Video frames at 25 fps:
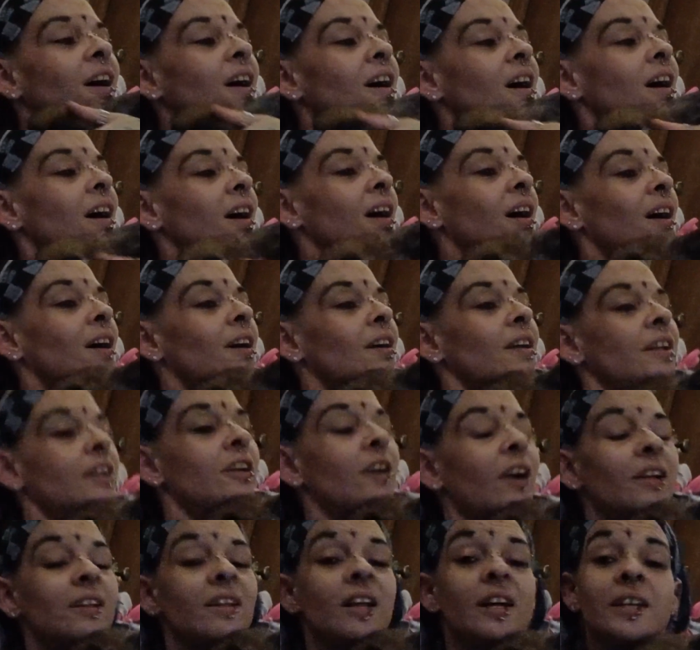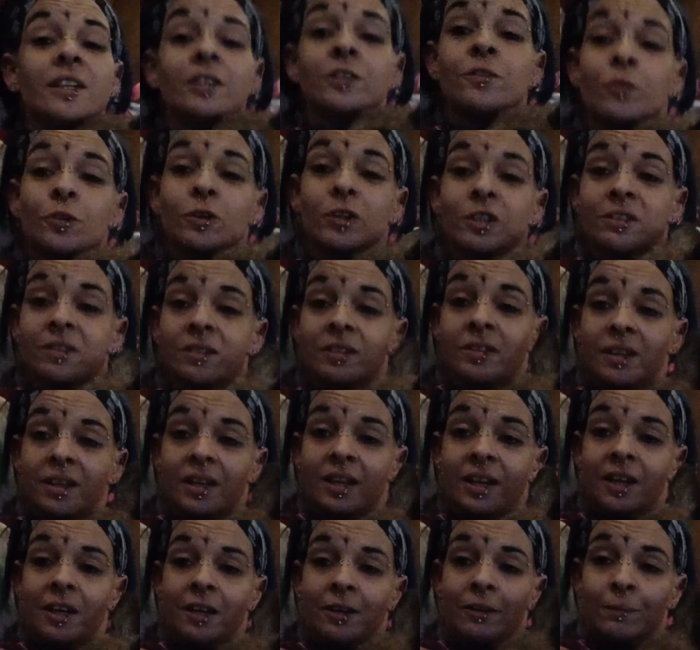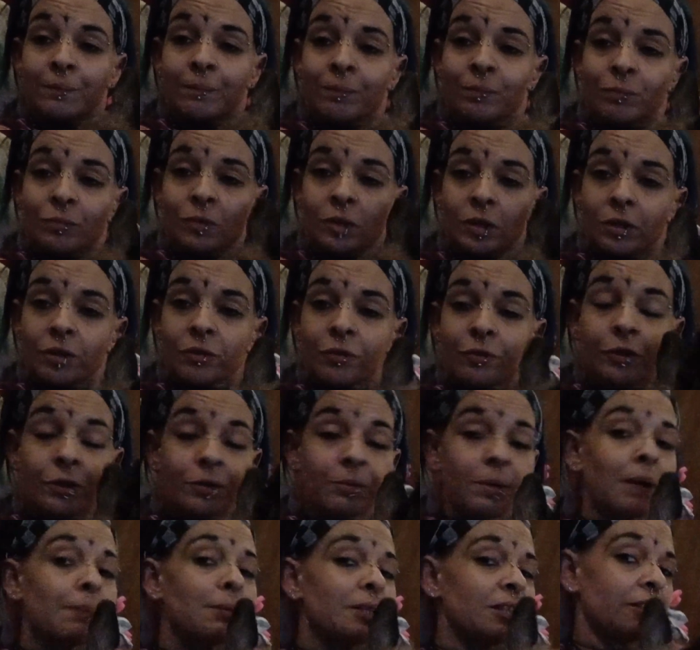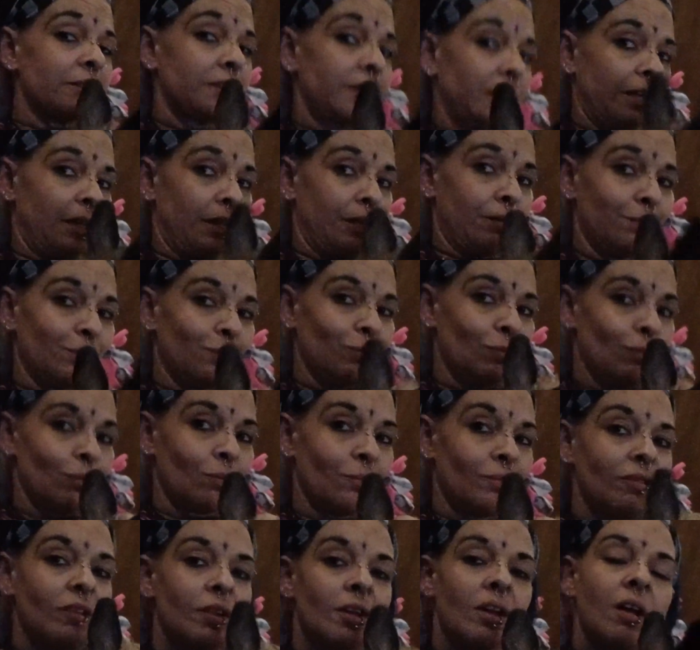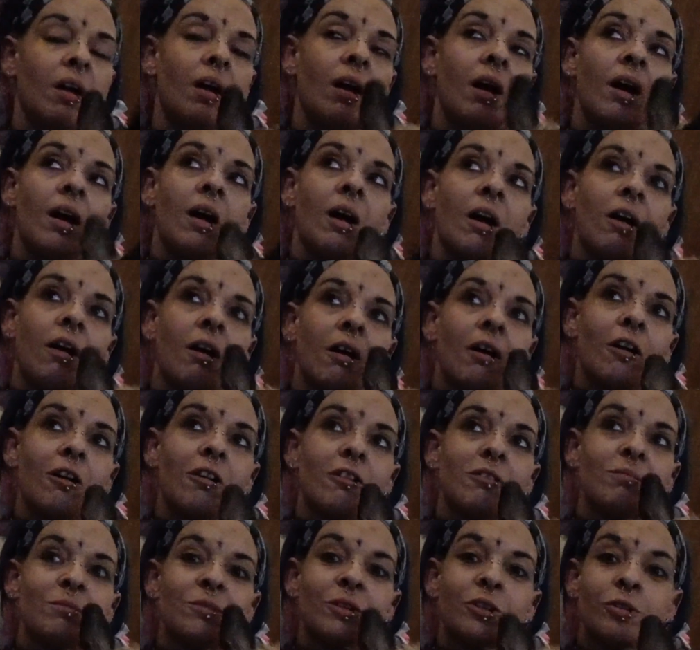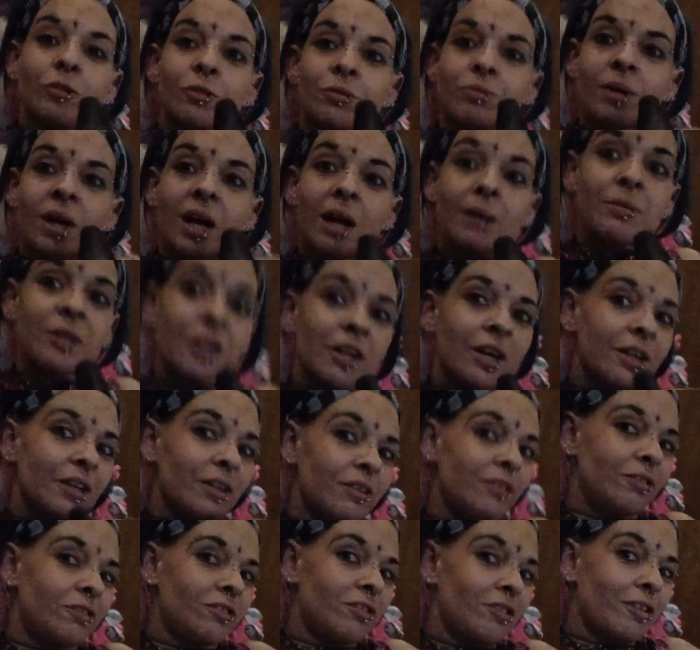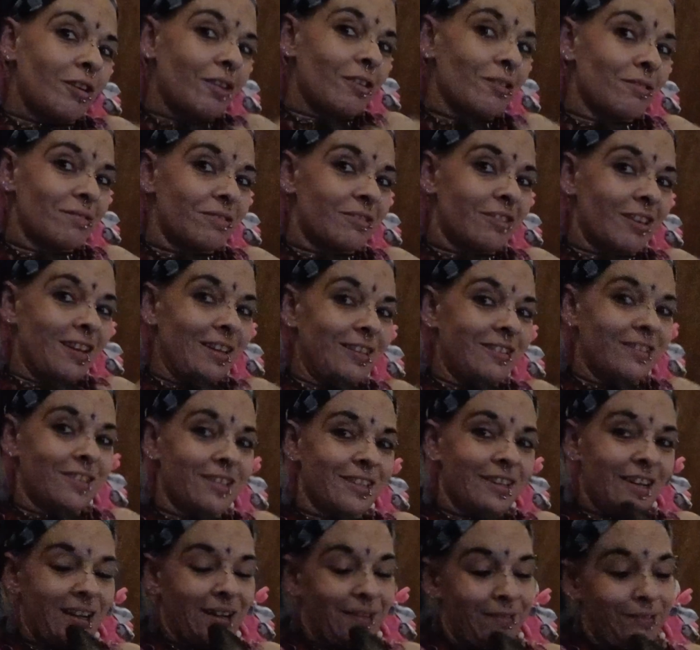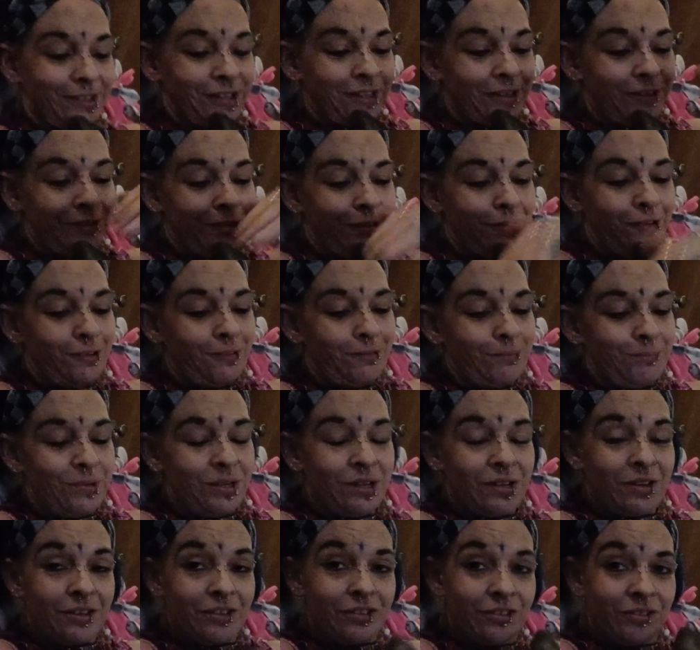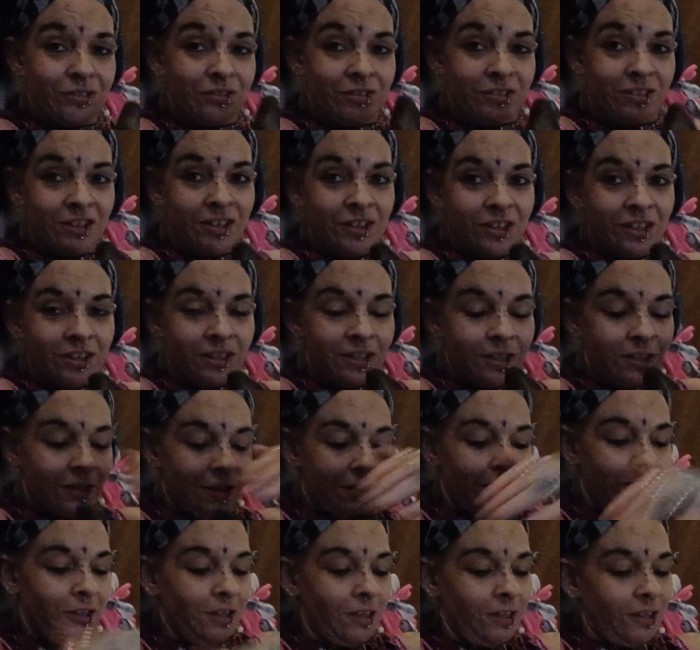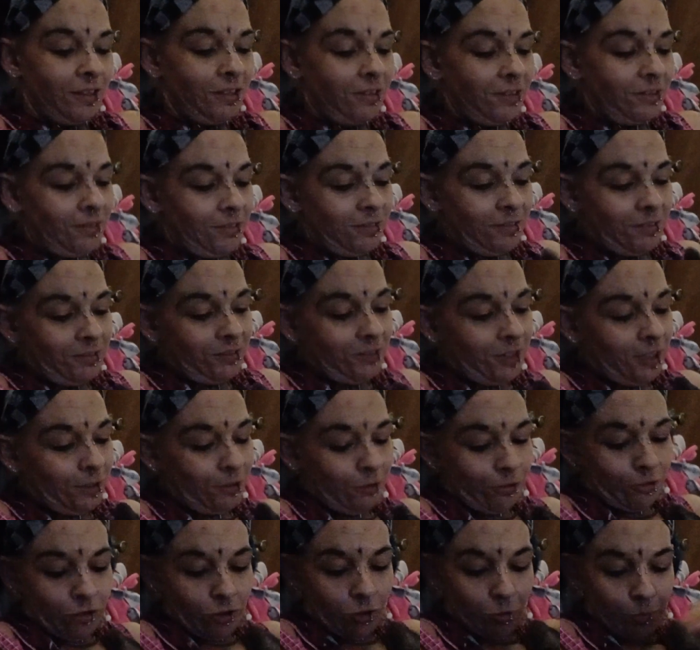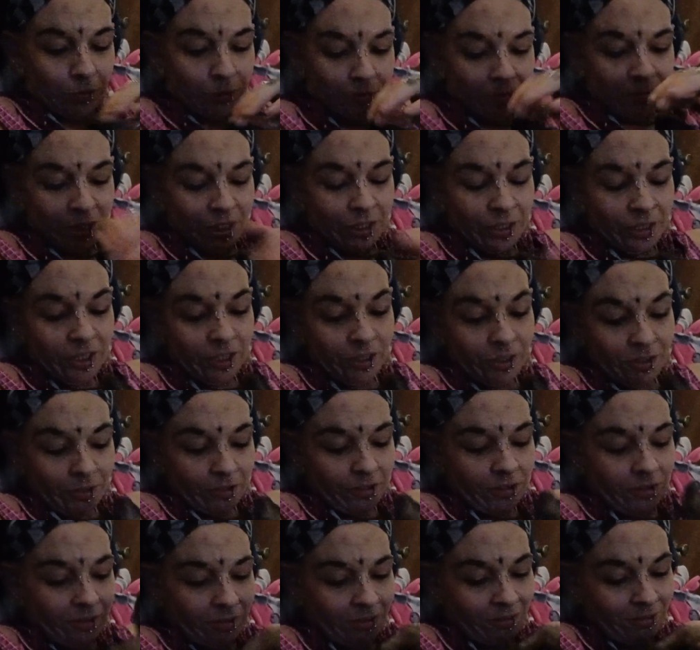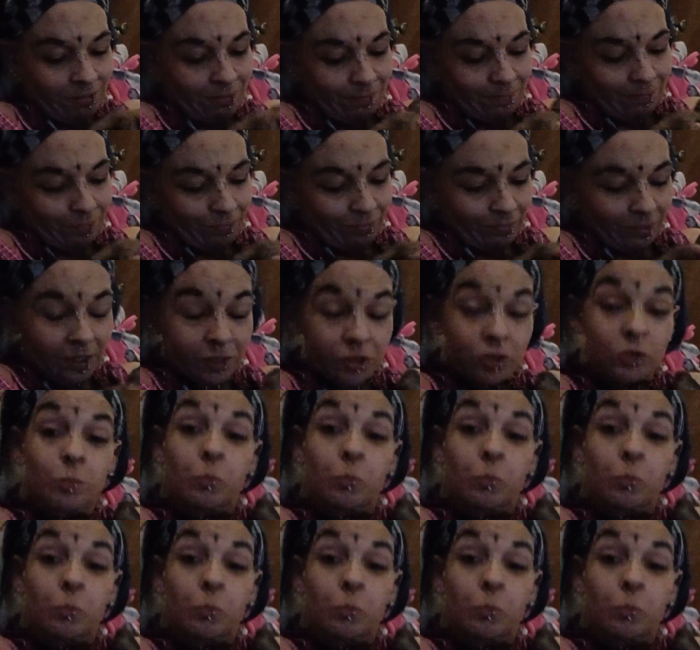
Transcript: Uh, he got lettuce for it today, or for the rabbit today. Um, the new rabbit I don't think's gonna have another home because little Superman here is